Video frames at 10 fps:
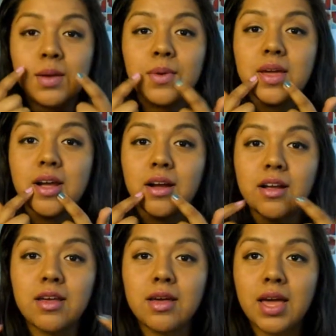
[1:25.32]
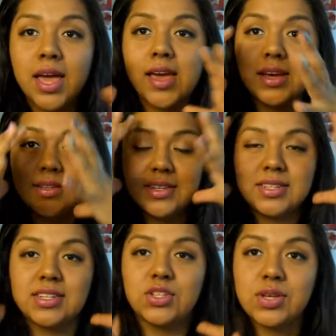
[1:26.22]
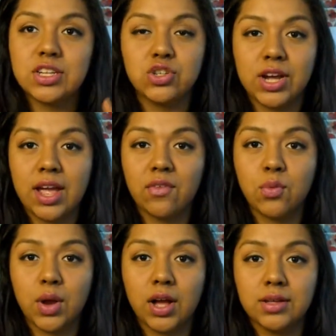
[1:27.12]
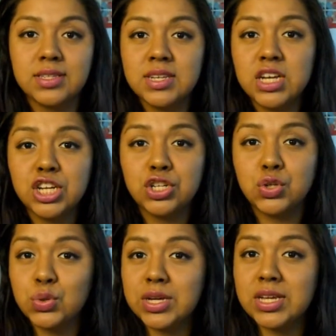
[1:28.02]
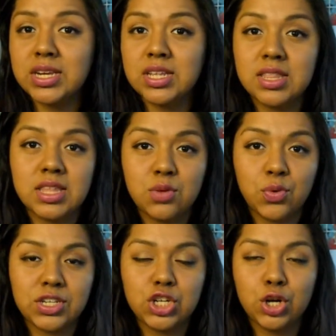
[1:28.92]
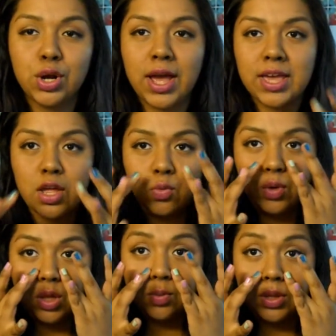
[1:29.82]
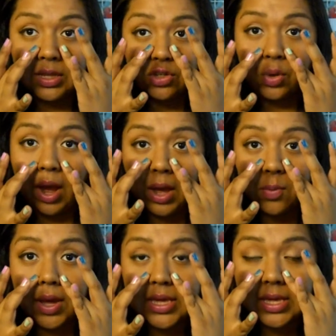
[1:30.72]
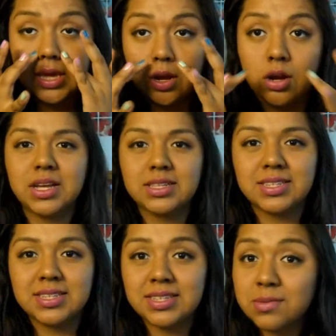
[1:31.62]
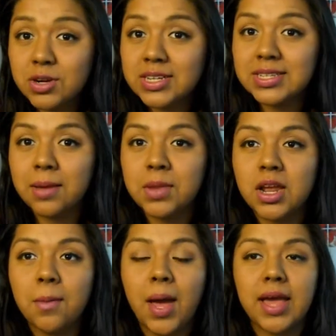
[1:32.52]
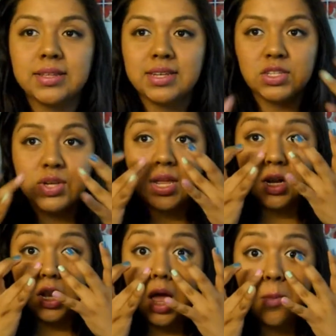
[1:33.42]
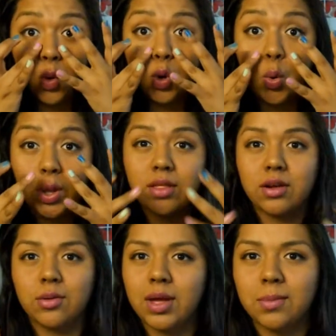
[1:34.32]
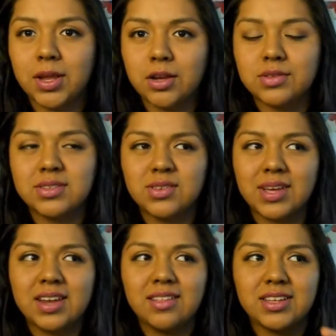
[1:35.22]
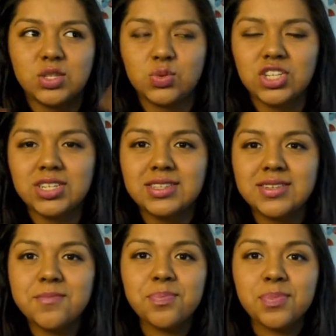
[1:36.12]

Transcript: right here, and I tend to get dry everywhere else. During the winter, I get really dry right here, but since summer is coming up, I tend to get a lot more oilier around my nose, so it kind of like switches.